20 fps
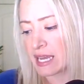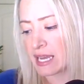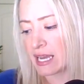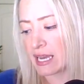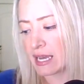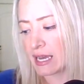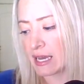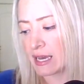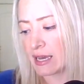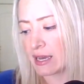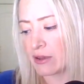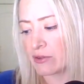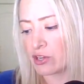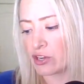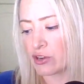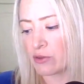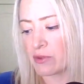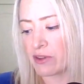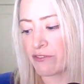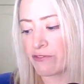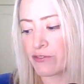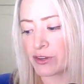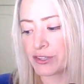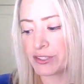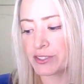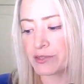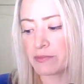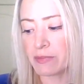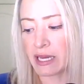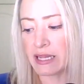My
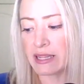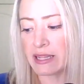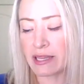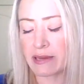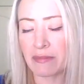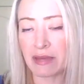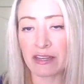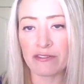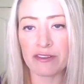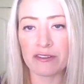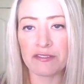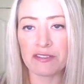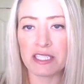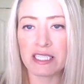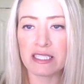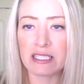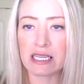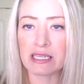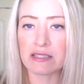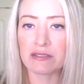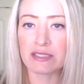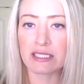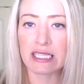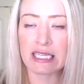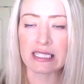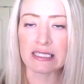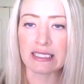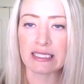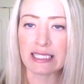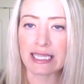first month I made $15,000
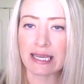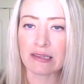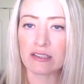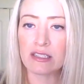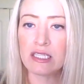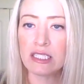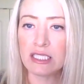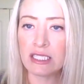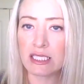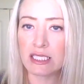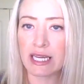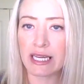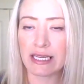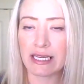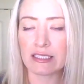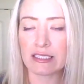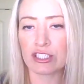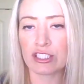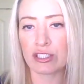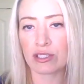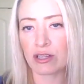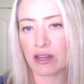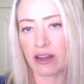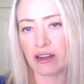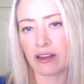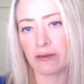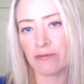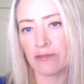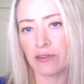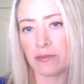in sales, and it's just
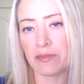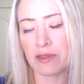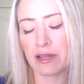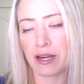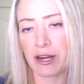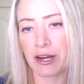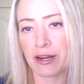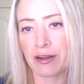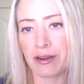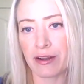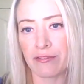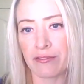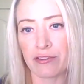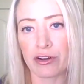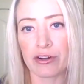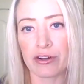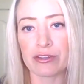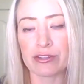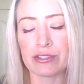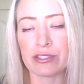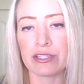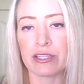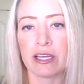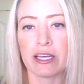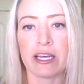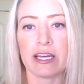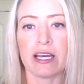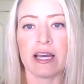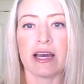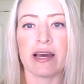gone up from there. And
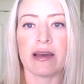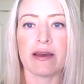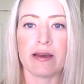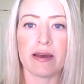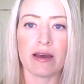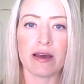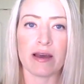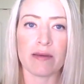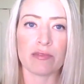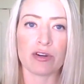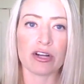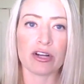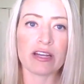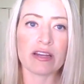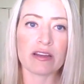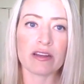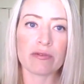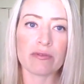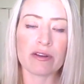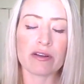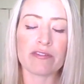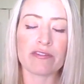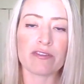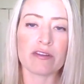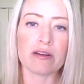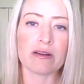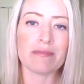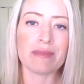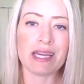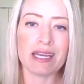I'm earning anywhere
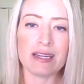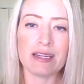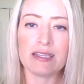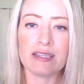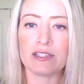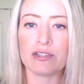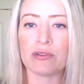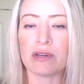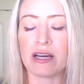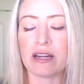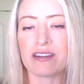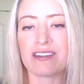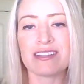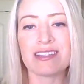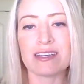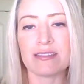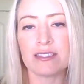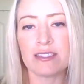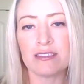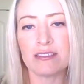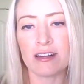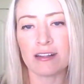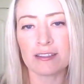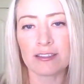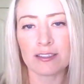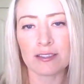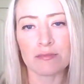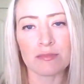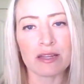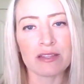from $80,000 to
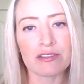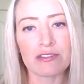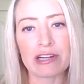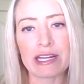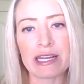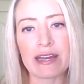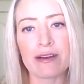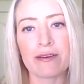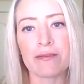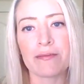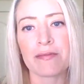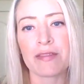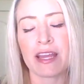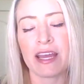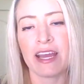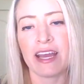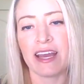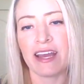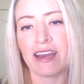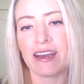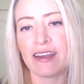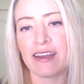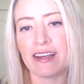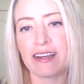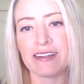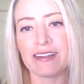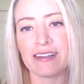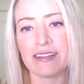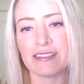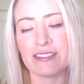$100,000 a month right now. And
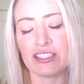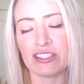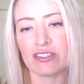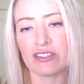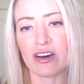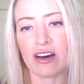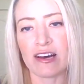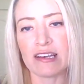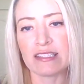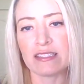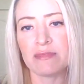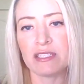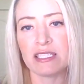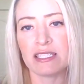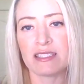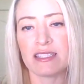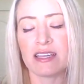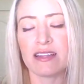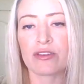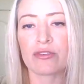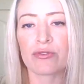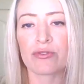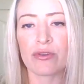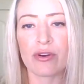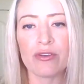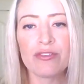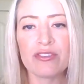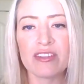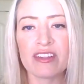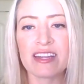it is just awesome to see the
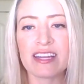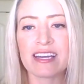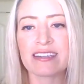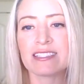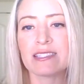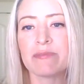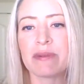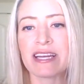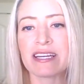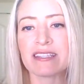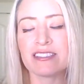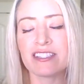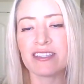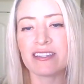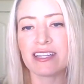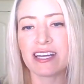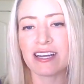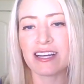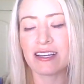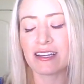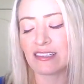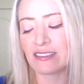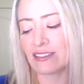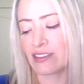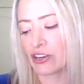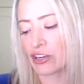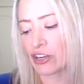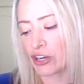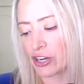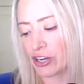growth and the expansion that has
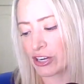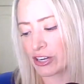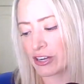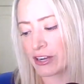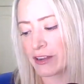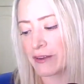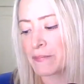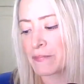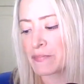occurred.